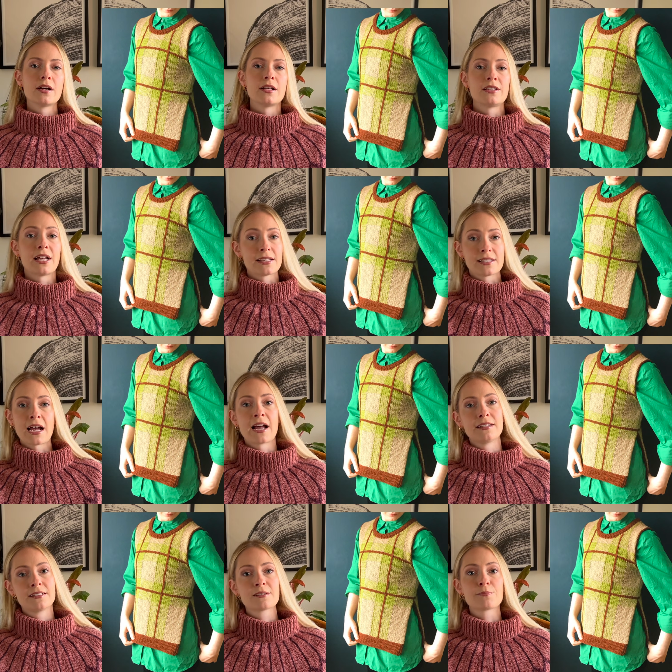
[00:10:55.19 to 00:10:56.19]
and that
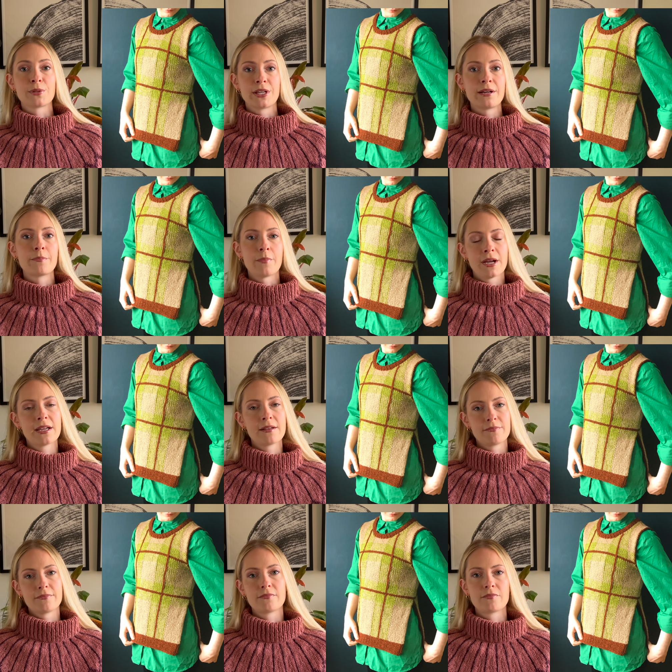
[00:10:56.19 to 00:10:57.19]
side split might
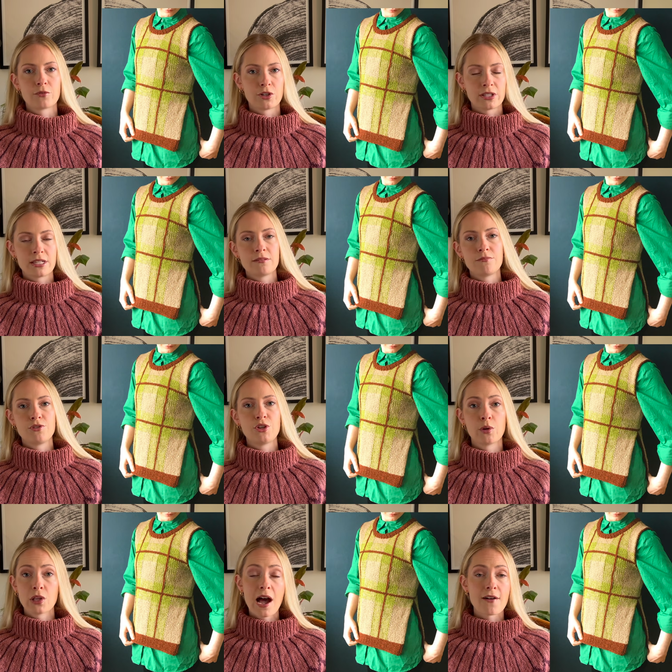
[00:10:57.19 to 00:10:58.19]
really
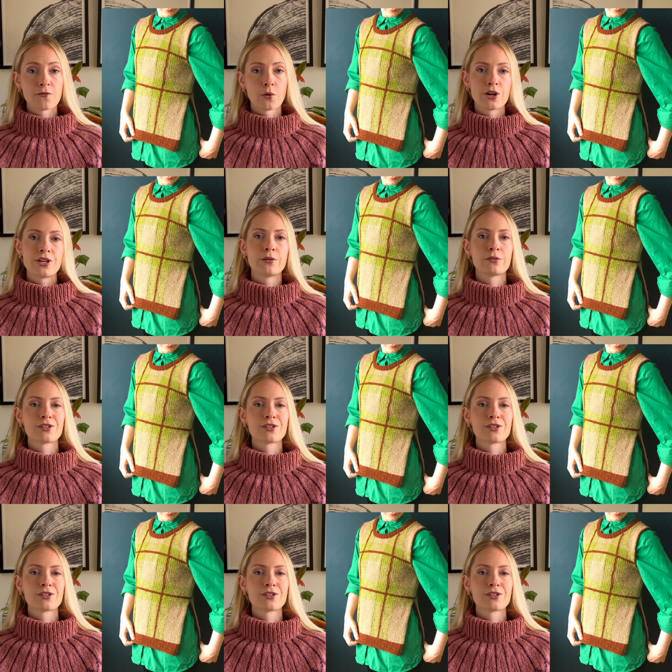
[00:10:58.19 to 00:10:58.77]
do a lot for you.